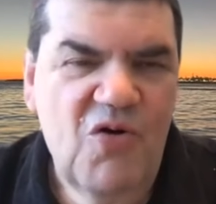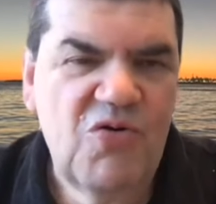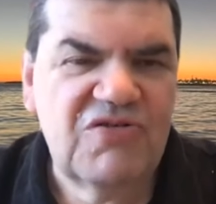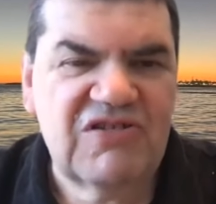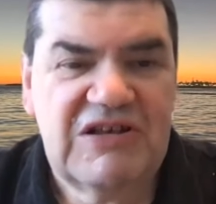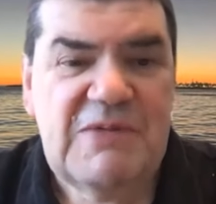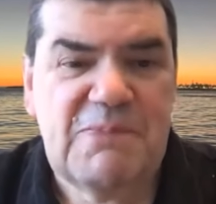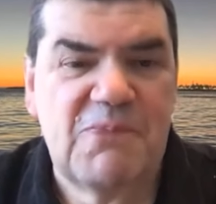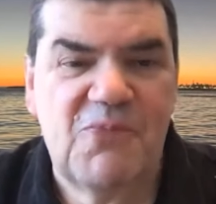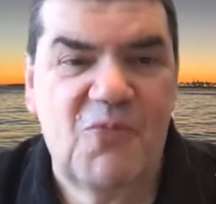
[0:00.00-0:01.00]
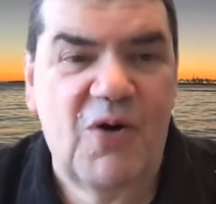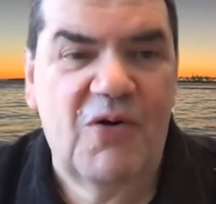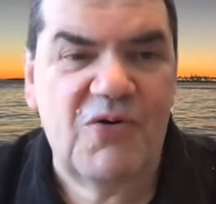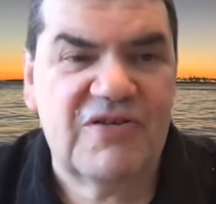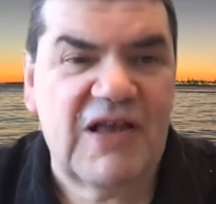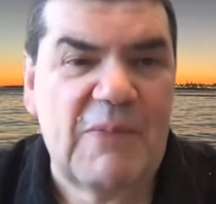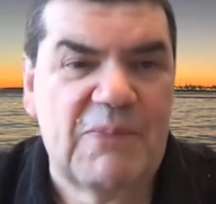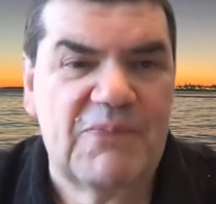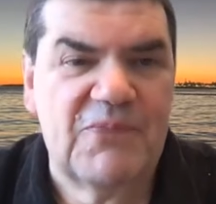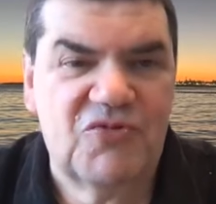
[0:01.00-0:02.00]
who sleep what, who
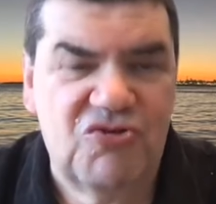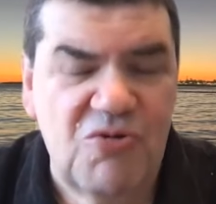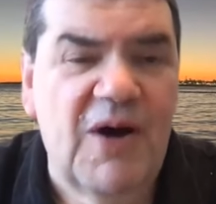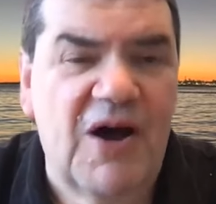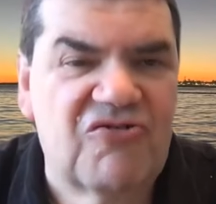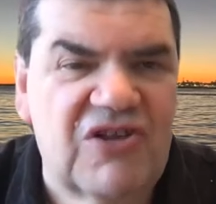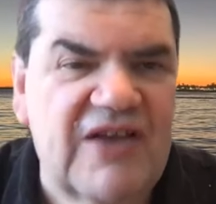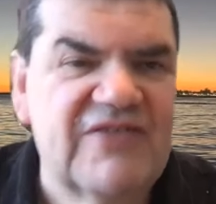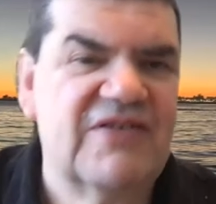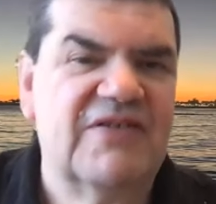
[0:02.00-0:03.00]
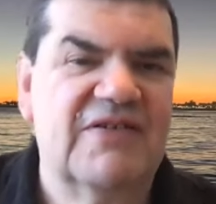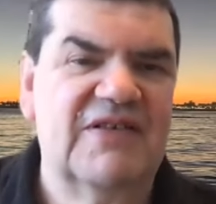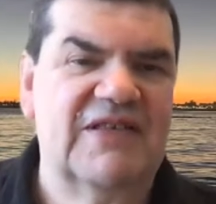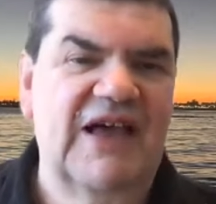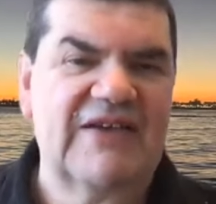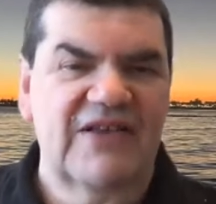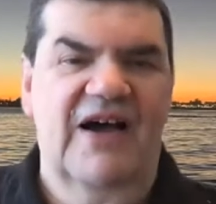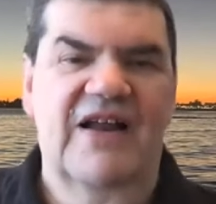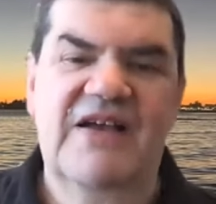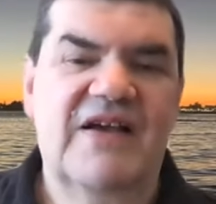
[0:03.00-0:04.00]
slept too much last last
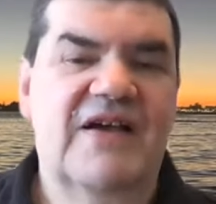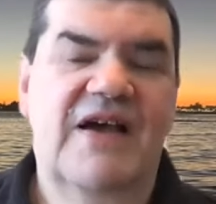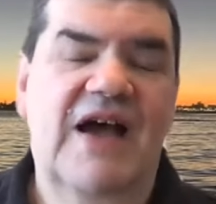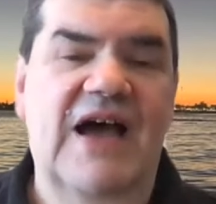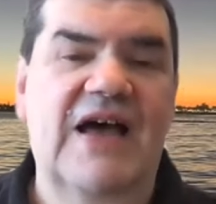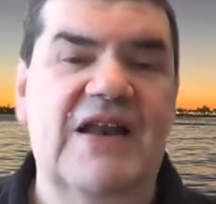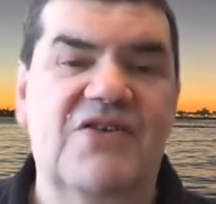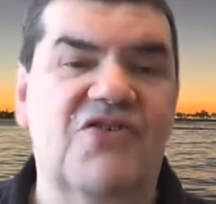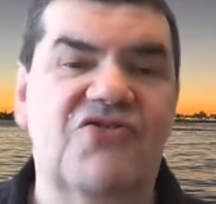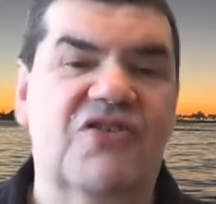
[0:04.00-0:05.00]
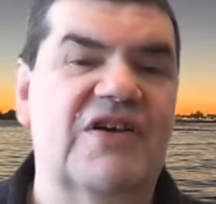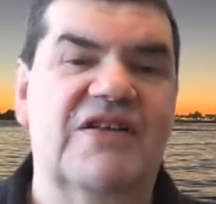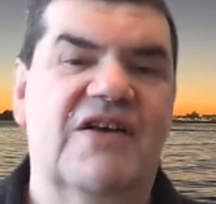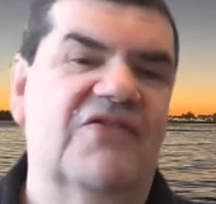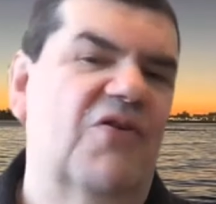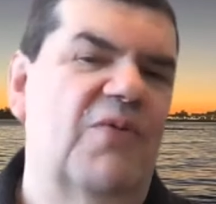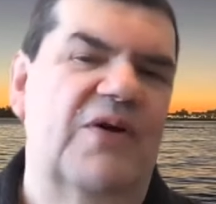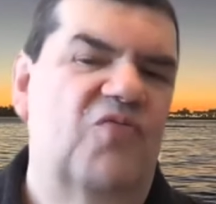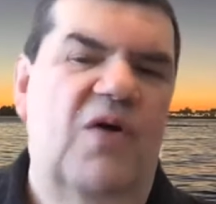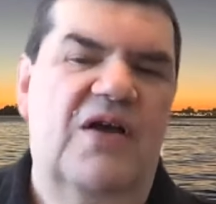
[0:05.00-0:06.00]
night? And usually there's
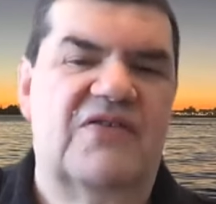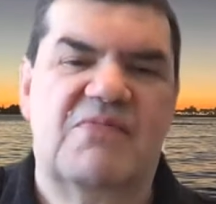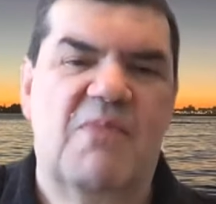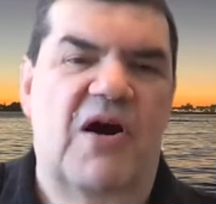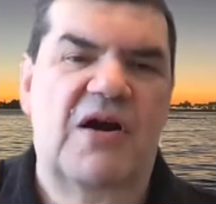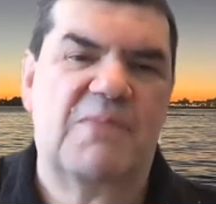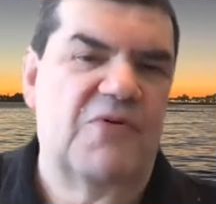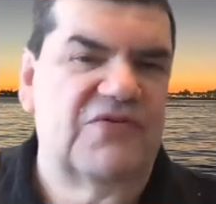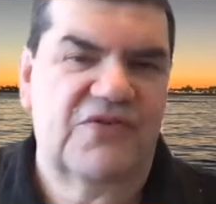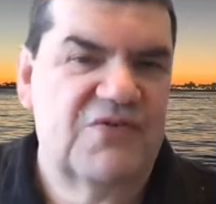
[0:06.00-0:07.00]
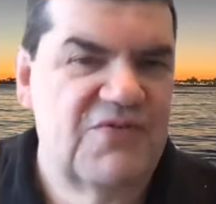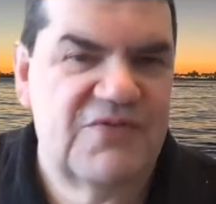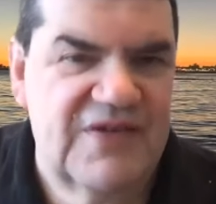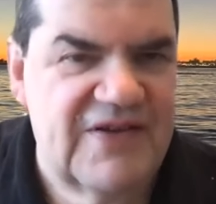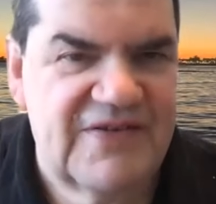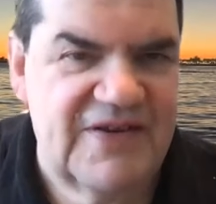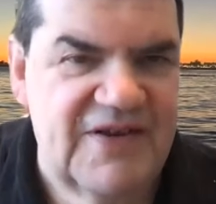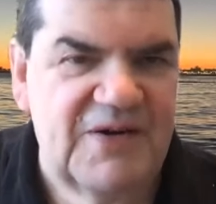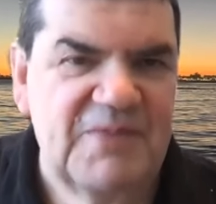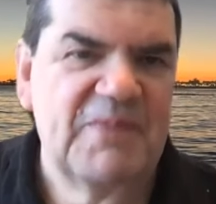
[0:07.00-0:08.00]
always one smart person who says,
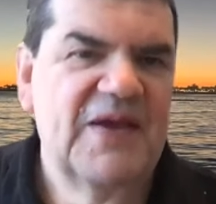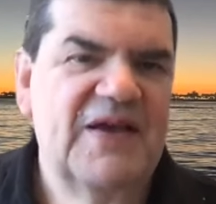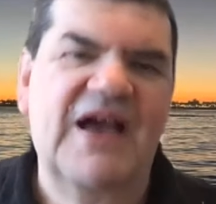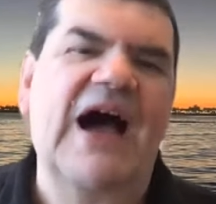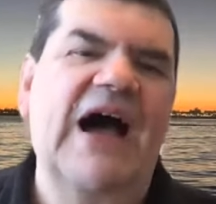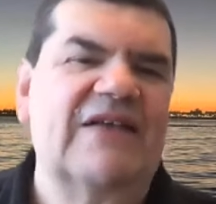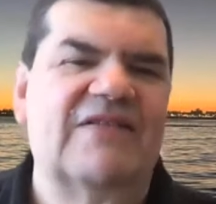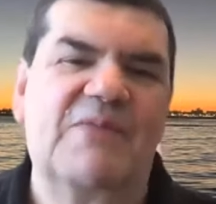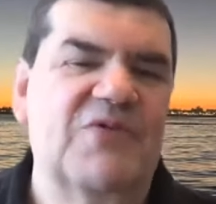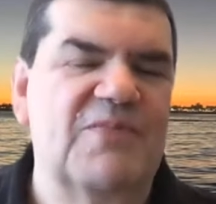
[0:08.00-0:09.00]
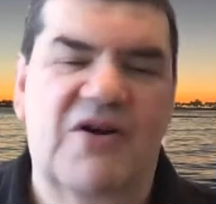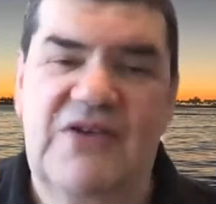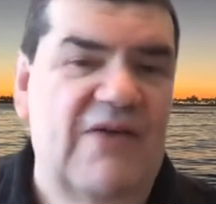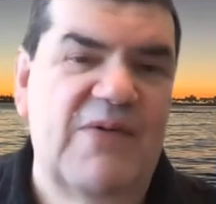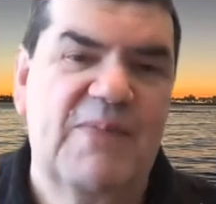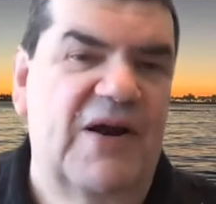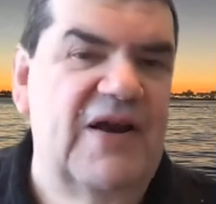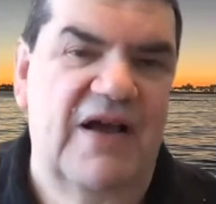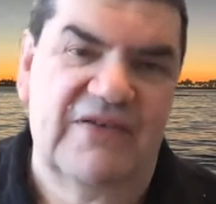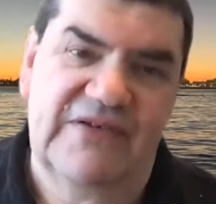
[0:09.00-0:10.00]
you know, yeah, I slept too much.
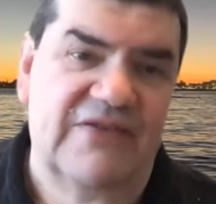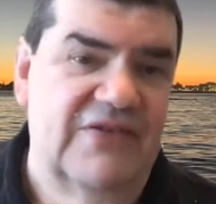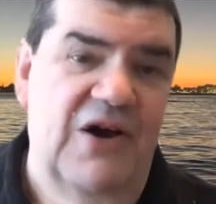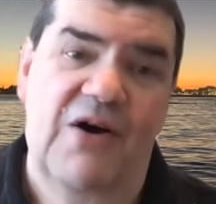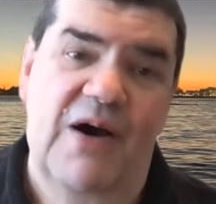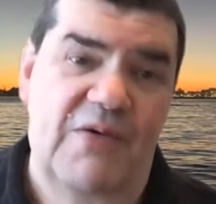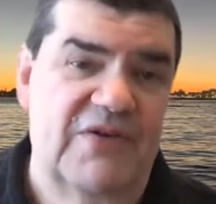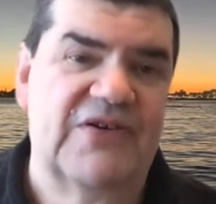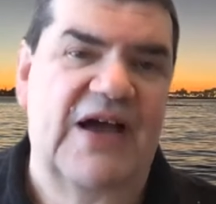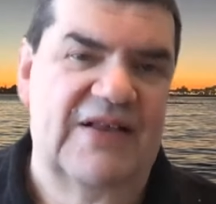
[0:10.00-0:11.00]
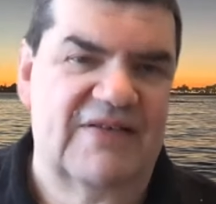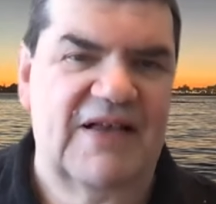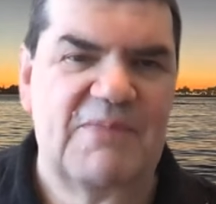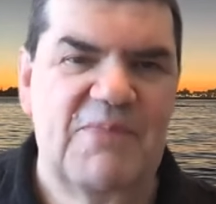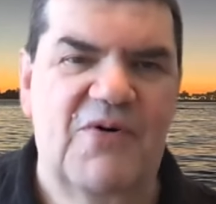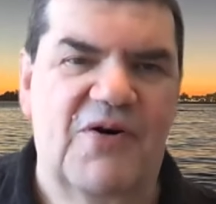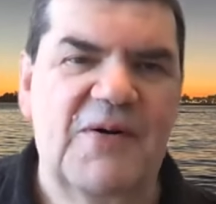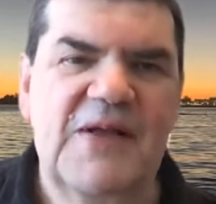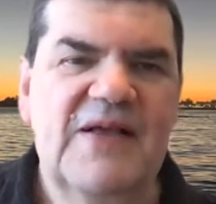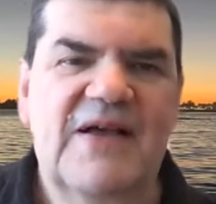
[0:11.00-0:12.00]
Everybody else says, no, I wish I had slept more.